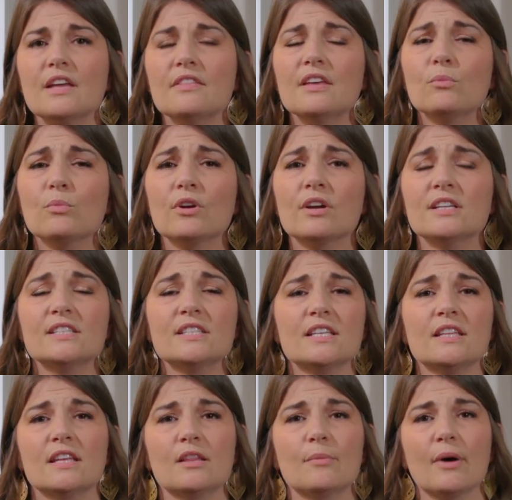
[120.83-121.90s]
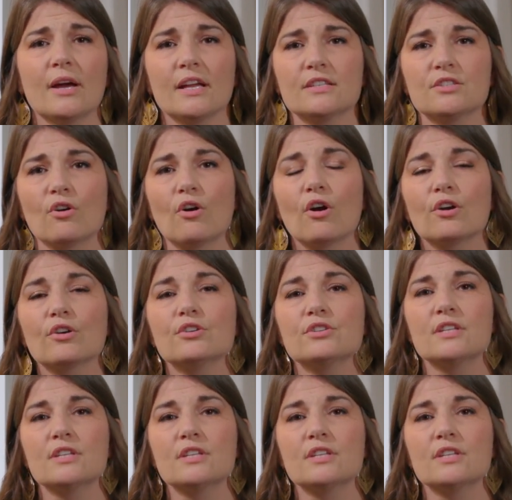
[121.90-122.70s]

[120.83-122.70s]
then we're going to see that the body has a harder